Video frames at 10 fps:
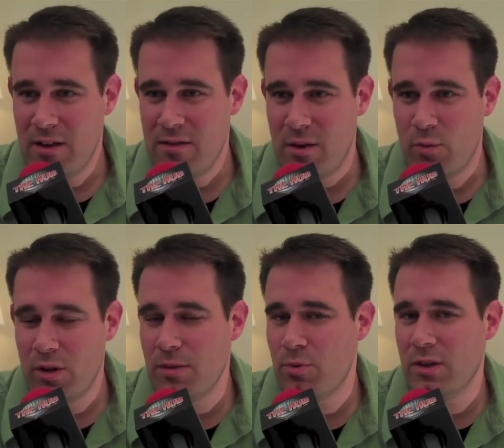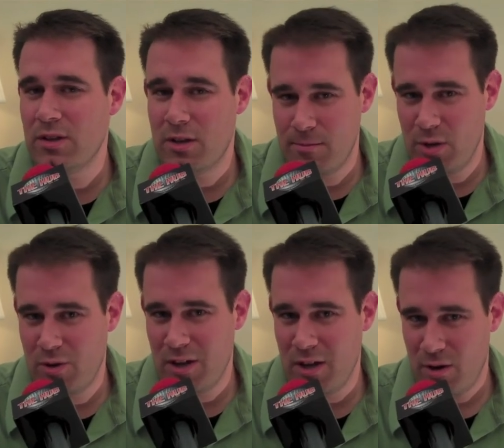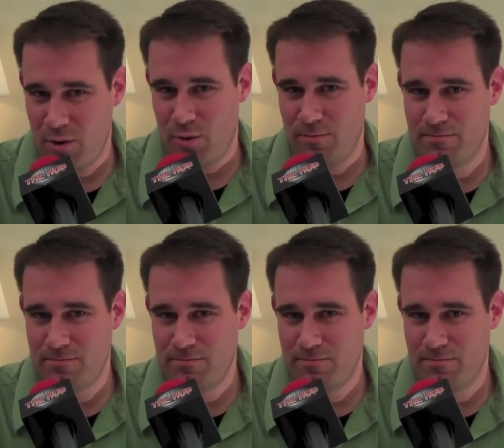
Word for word: that really bring the community home.